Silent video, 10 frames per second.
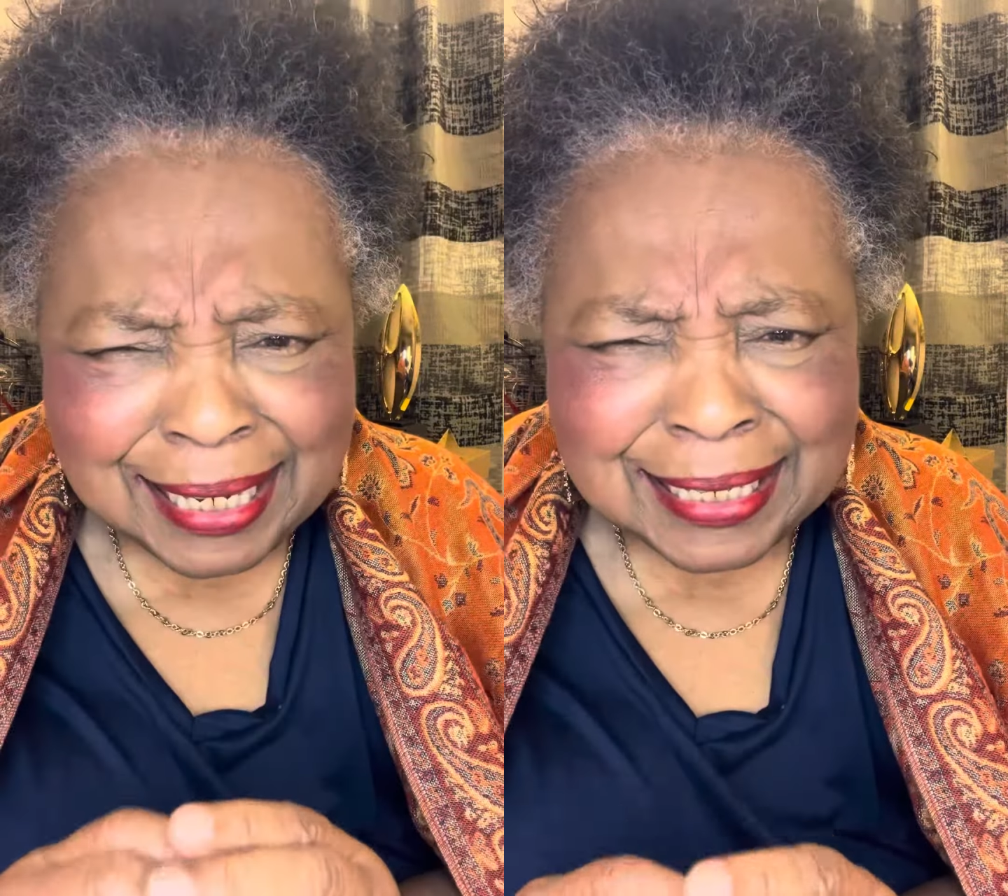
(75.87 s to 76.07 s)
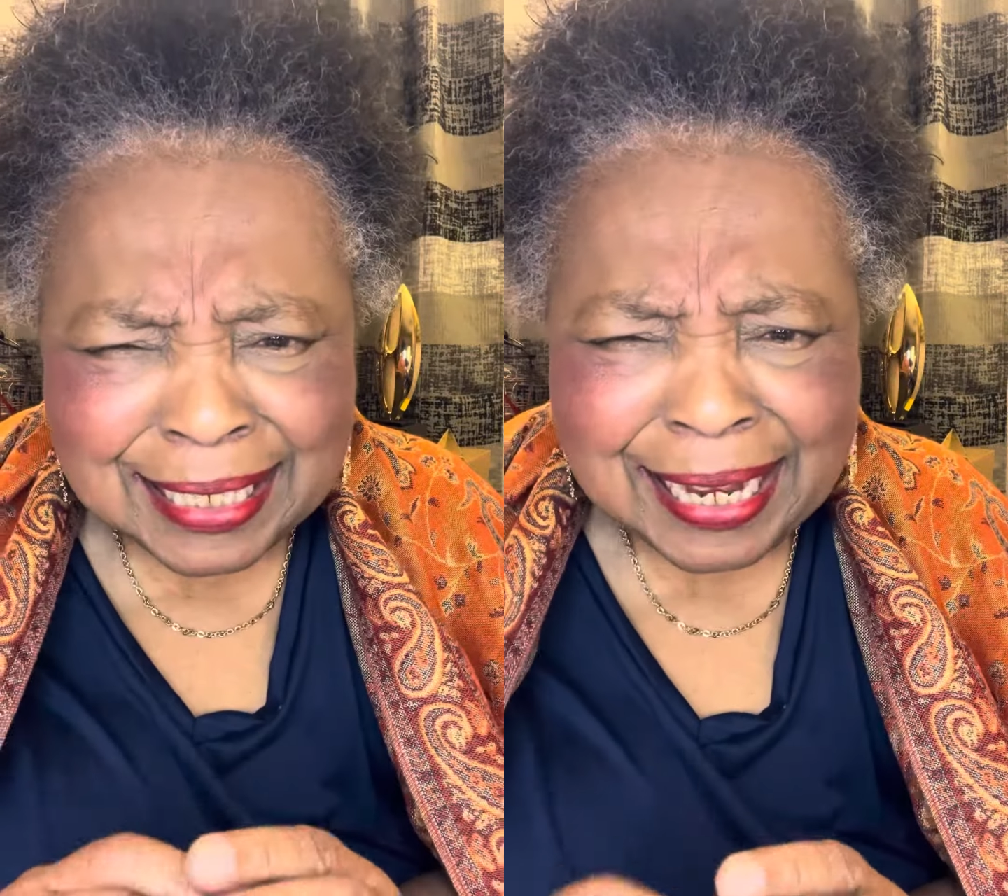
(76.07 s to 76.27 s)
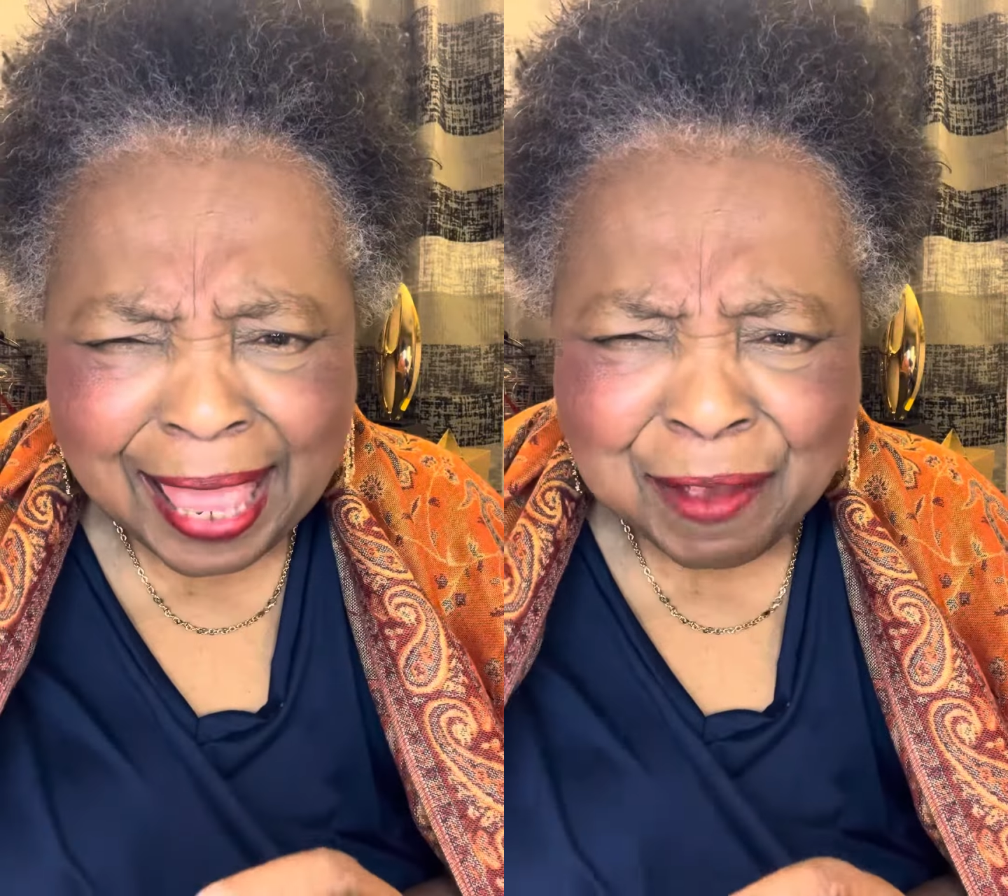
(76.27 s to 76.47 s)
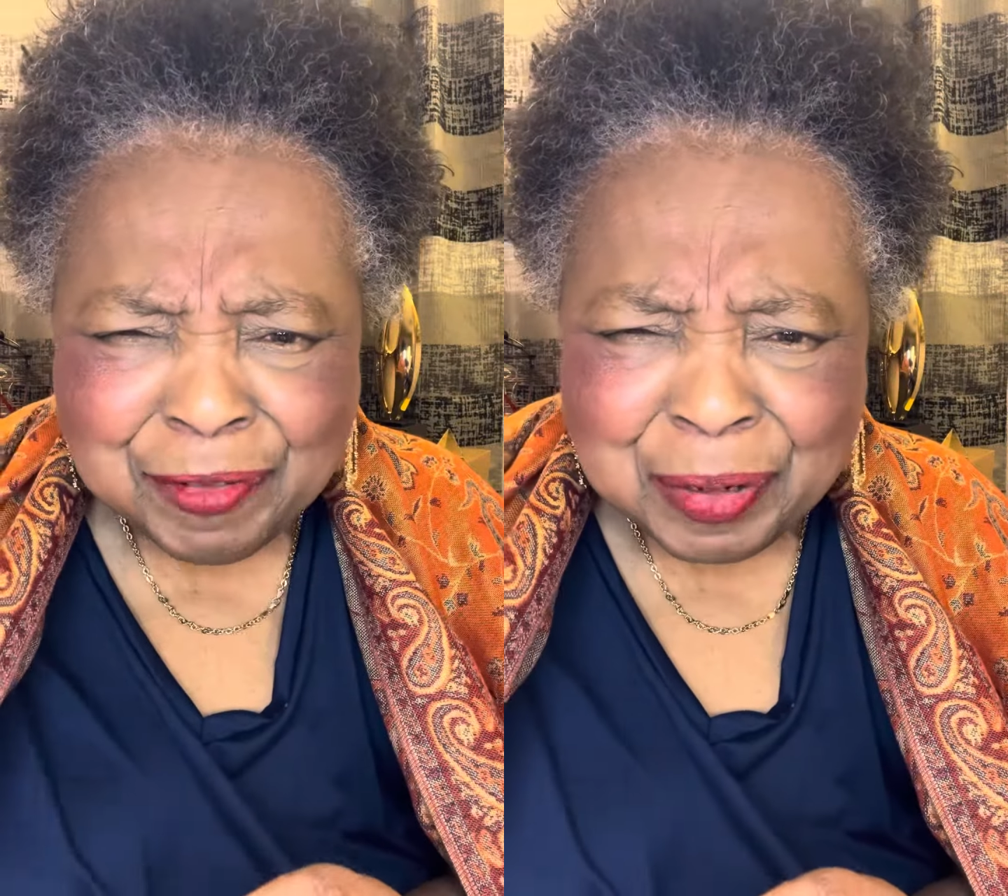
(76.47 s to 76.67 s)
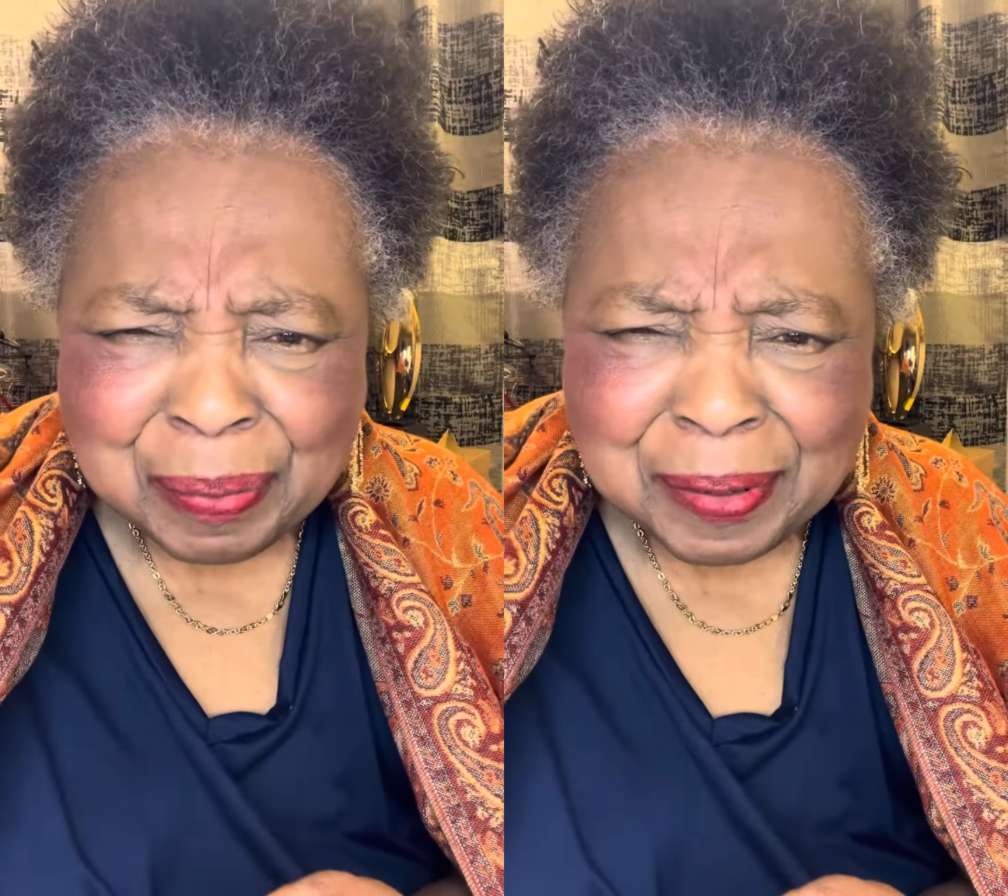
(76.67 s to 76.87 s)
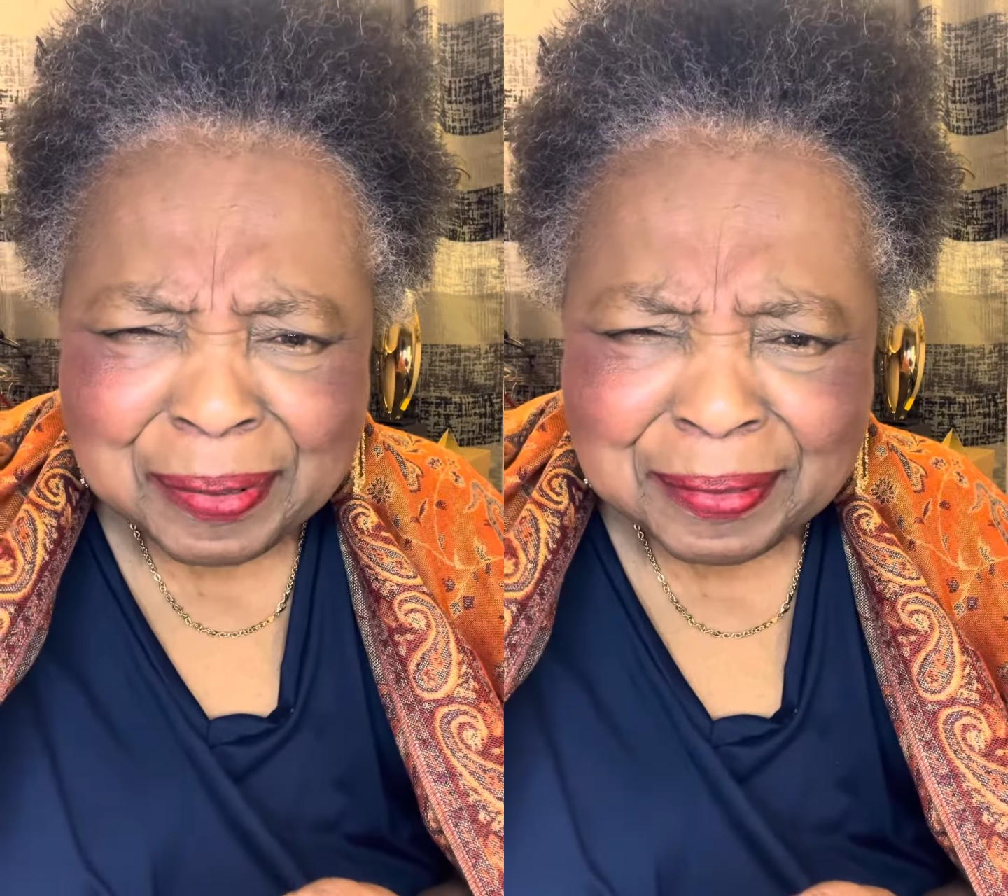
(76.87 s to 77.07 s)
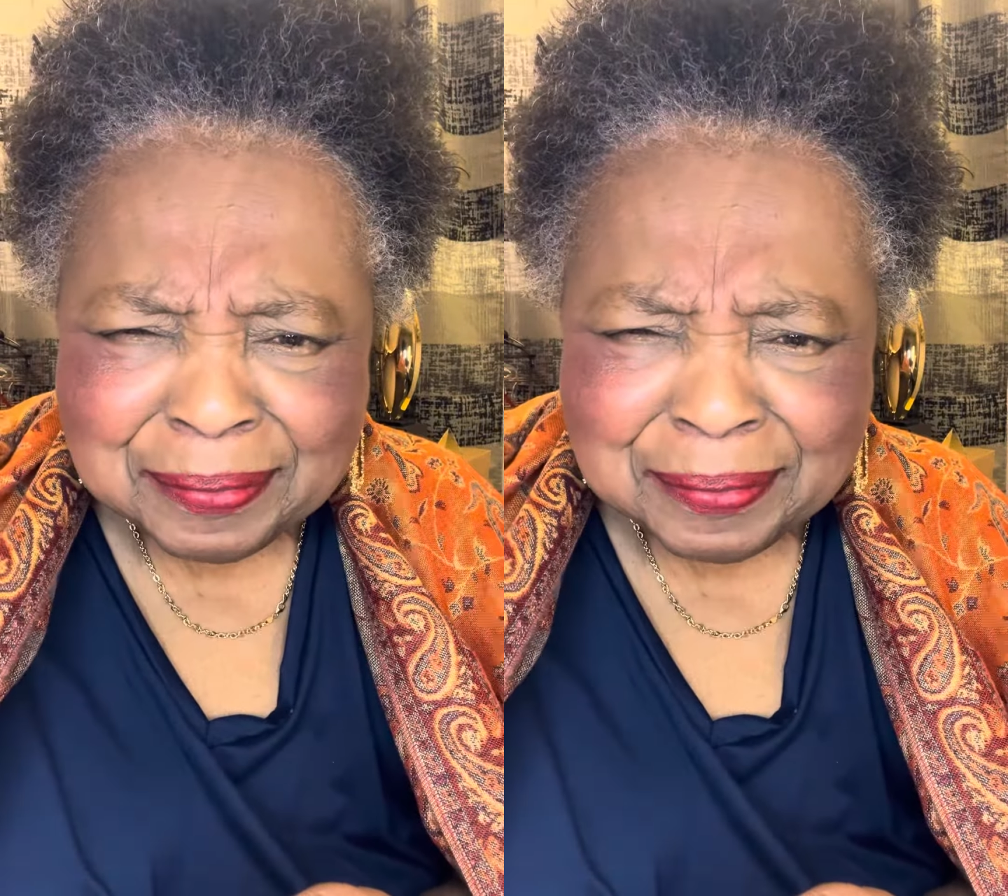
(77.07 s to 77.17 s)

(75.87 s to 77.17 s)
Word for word: is inevitable.